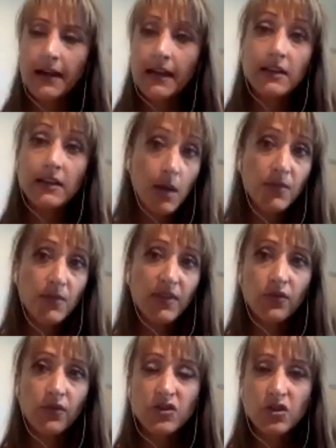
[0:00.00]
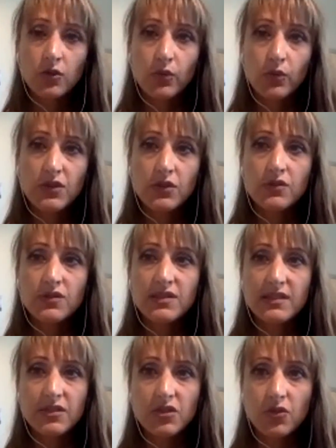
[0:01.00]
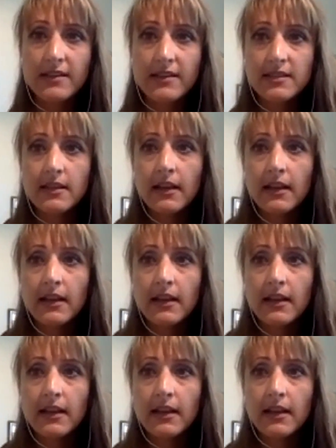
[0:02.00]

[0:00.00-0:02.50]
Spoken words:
type of intervention reduce distress.